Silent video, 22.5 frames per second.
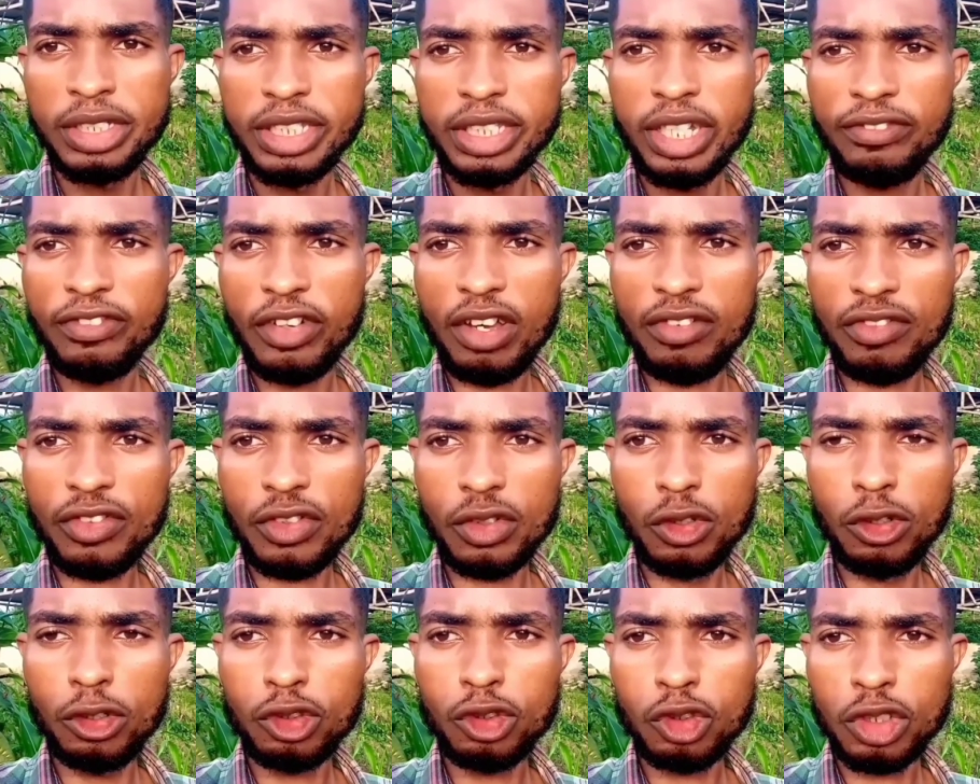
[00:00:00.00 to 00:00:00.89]
Therefore, if you
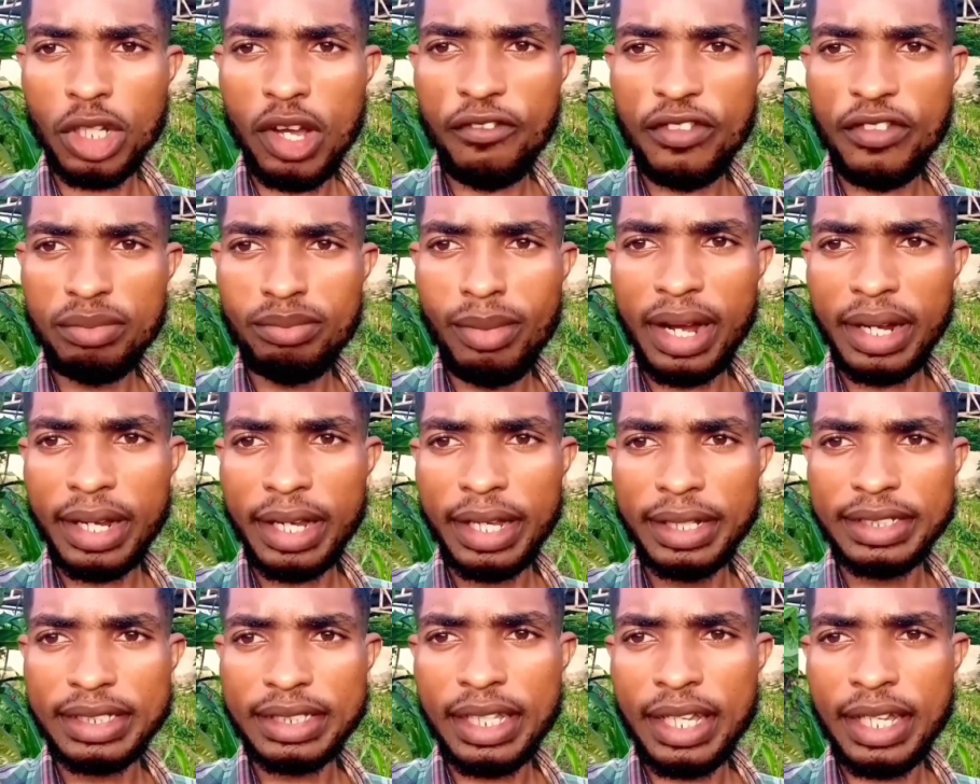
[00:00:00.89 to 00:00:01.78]
go to every
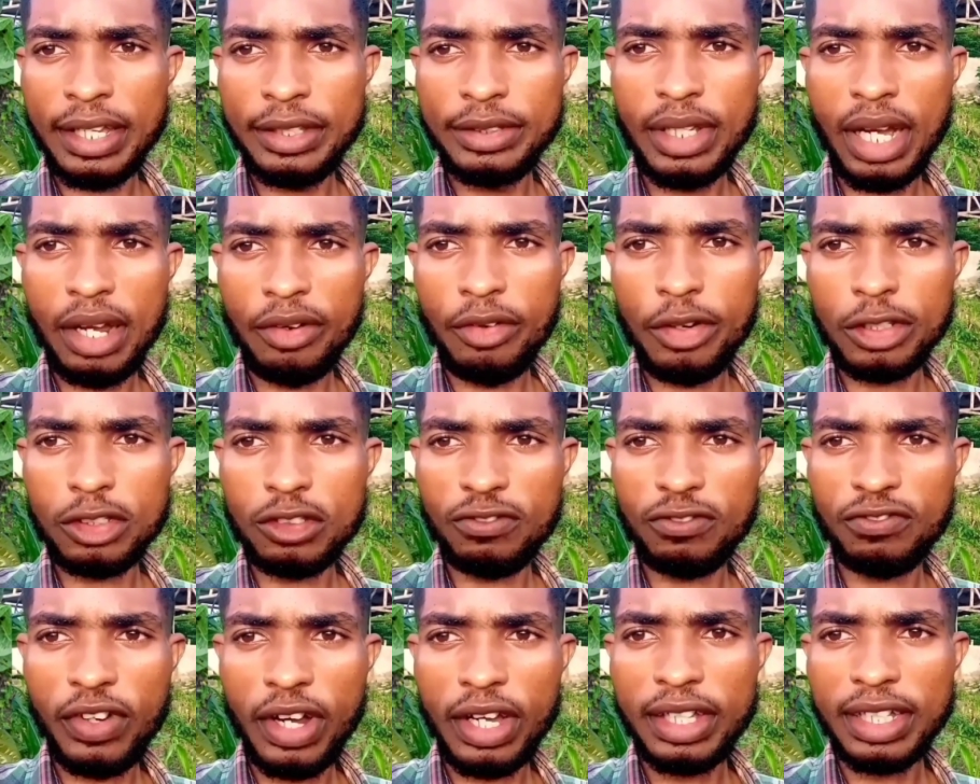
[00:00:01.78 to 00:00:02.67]
market, you are going
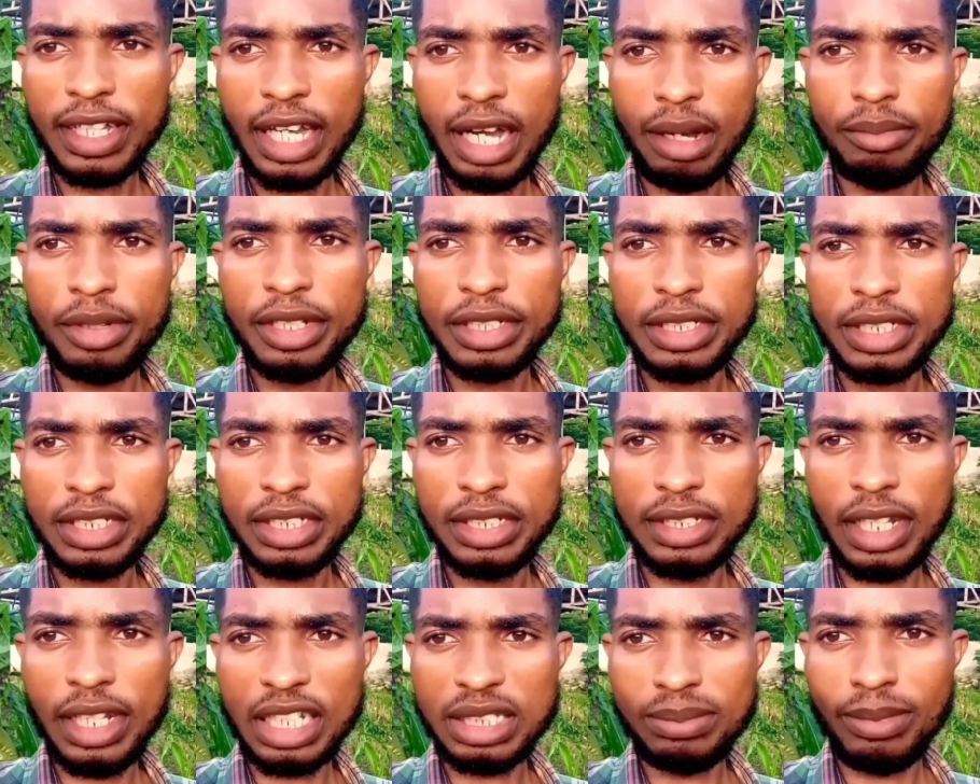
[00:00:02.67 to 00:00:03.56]
to find cabbage
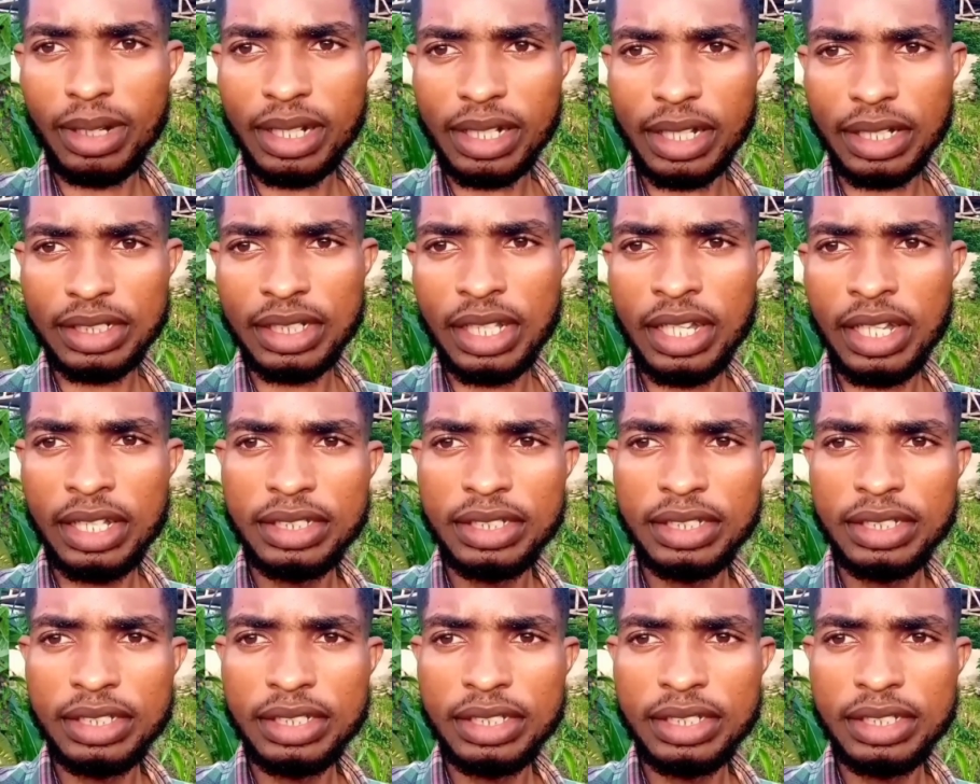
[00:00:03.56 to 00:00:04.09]
in that market.